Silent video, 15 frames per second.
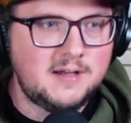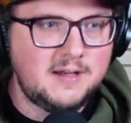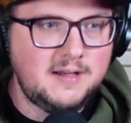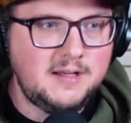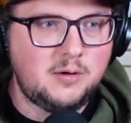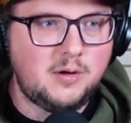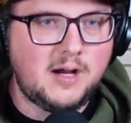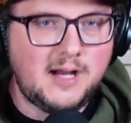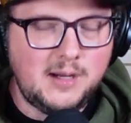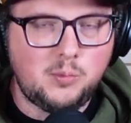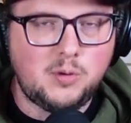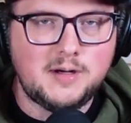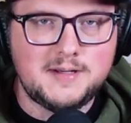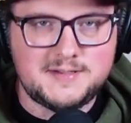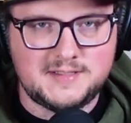I
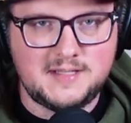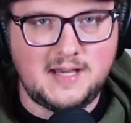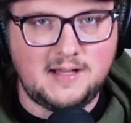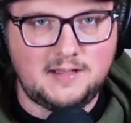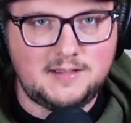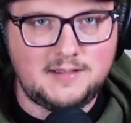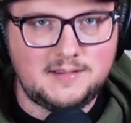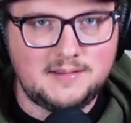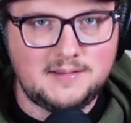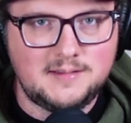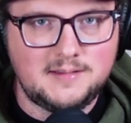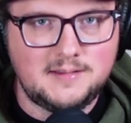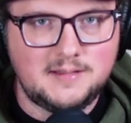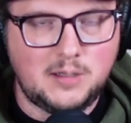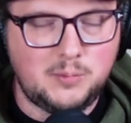want to sell
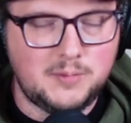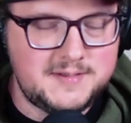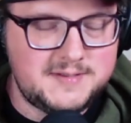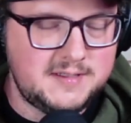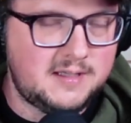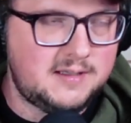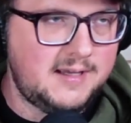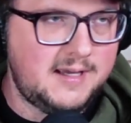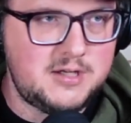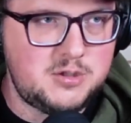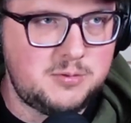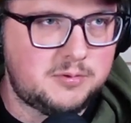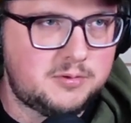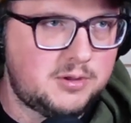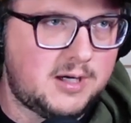a
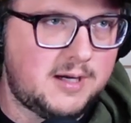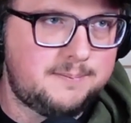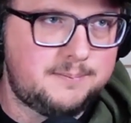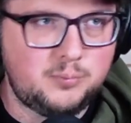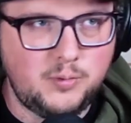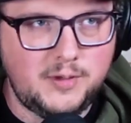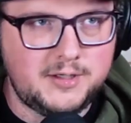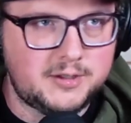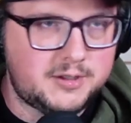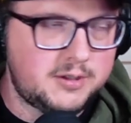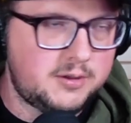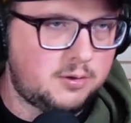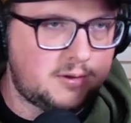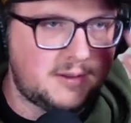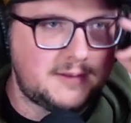hedgeable crop, wheat or
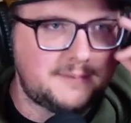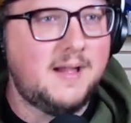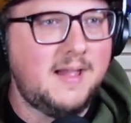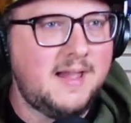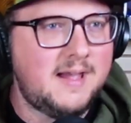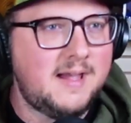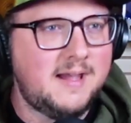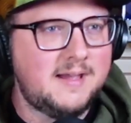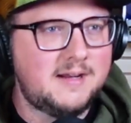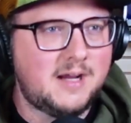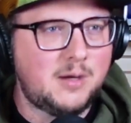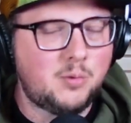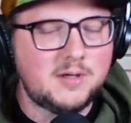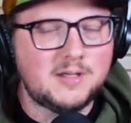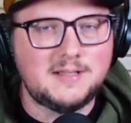canola, and I
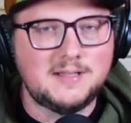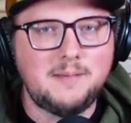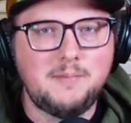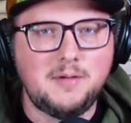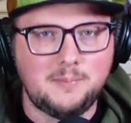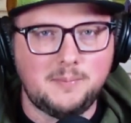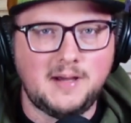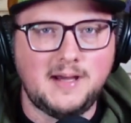want to limit